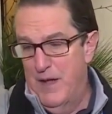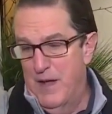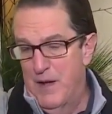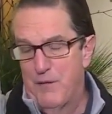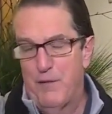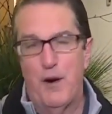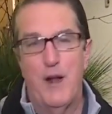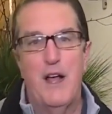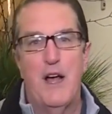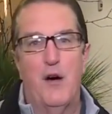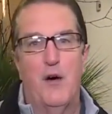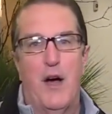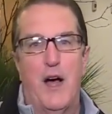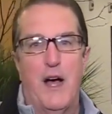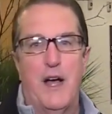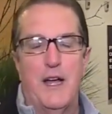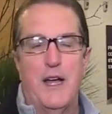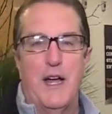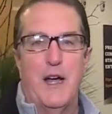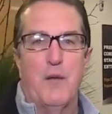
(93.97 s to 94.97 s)
For now,
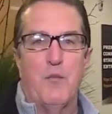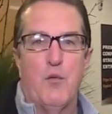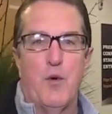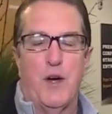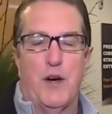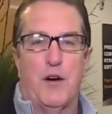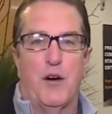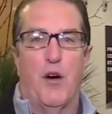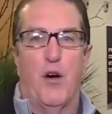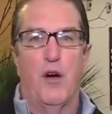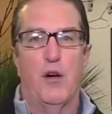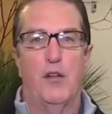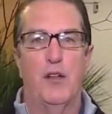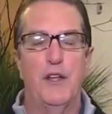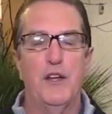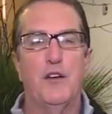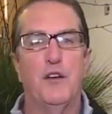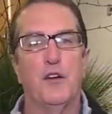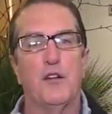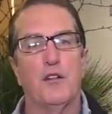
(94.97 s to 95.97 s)
I am Rick Karle.
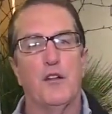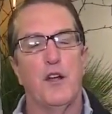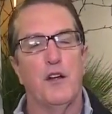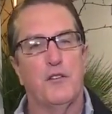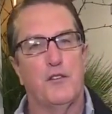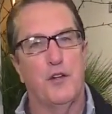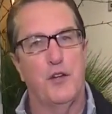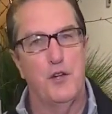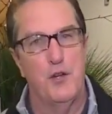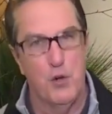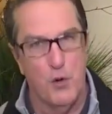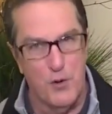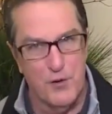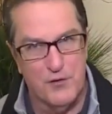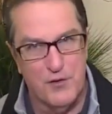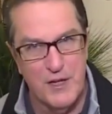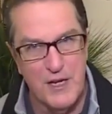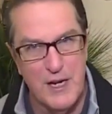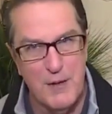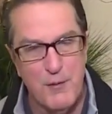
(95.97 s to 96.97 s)
Good luck to your
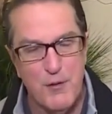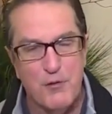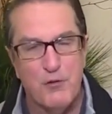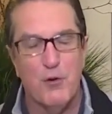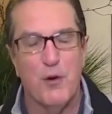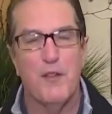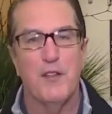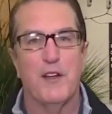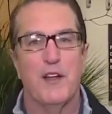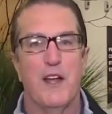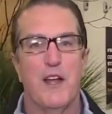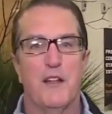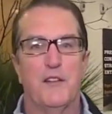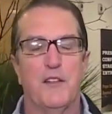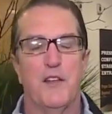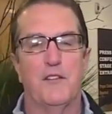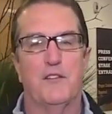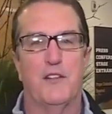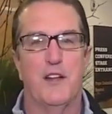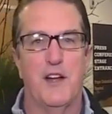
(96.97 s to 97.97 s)
team. Enjoy the
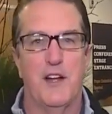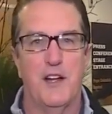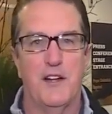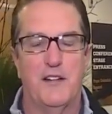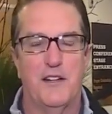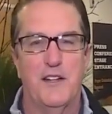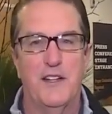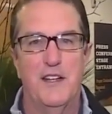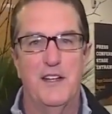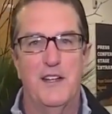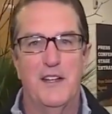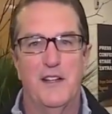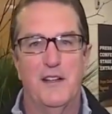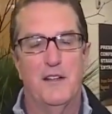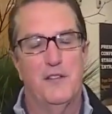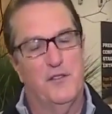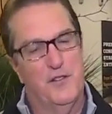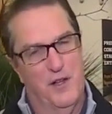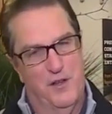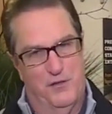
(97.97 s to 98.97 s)
contest tonight.
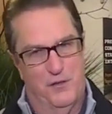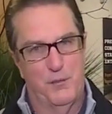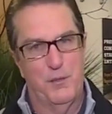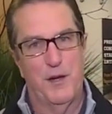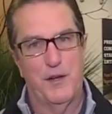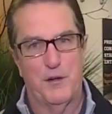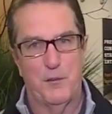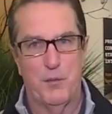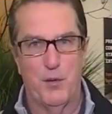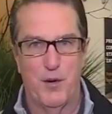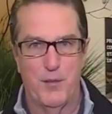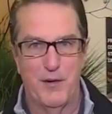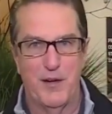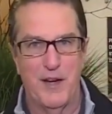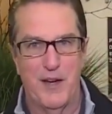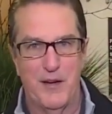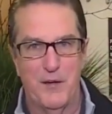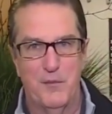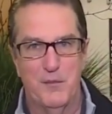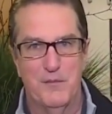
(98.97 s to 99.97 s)
Let's toss it back to
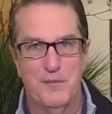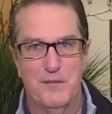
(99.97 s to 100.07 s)
Birmingham.